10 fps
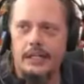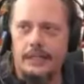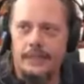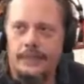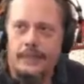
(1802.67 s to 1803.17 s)

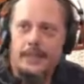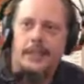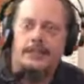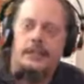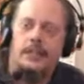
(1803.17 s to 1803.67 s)
different
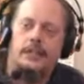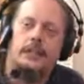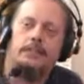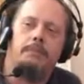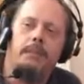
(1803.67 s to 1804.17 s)
things. You hear
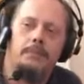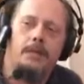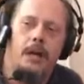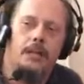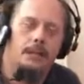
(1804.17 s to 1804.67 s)
different people
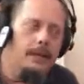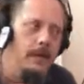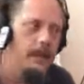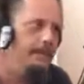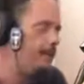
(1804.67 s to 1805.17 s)
talking about
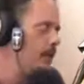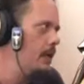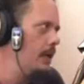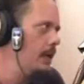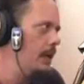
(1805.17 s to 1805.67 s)
it.
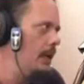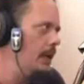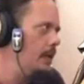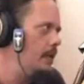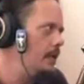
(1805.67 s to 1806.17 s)

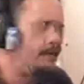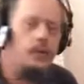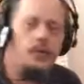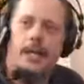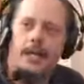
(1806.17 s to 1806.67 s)
And it's
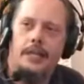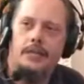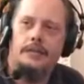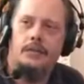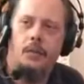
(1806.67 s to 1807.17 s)
okay.
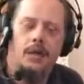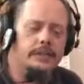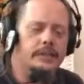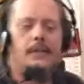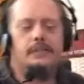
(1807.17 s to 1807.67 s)
Listen to watch
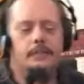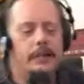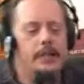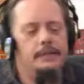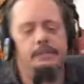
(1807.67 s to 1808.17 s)

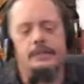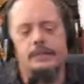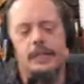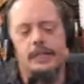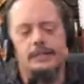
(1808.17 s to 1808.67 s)
somebody
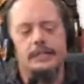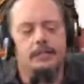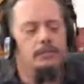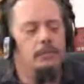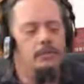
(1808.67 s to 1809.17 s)
build a techno
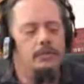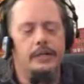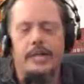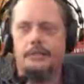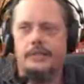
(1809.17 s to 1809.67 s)
rumble on
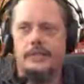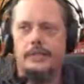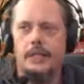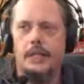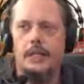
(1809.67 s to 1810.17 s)
Ableton.
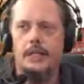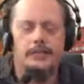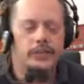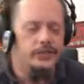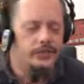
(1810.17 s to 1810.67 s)

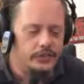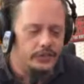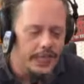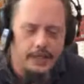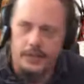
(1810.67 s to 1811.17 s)
Just
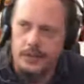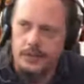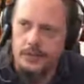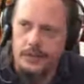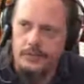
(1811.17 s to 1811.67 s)
take
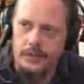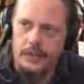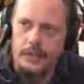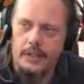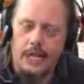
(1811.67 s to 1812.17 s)
notes of
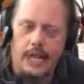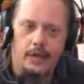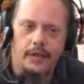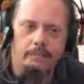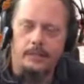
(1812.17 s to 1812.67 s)
how
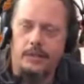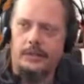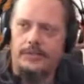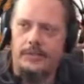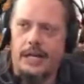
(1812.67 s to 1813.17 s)
he built
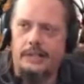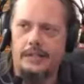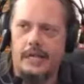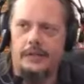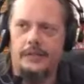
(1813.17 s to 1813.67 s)
the sound
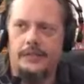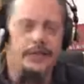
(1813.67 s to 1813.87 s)
out in the different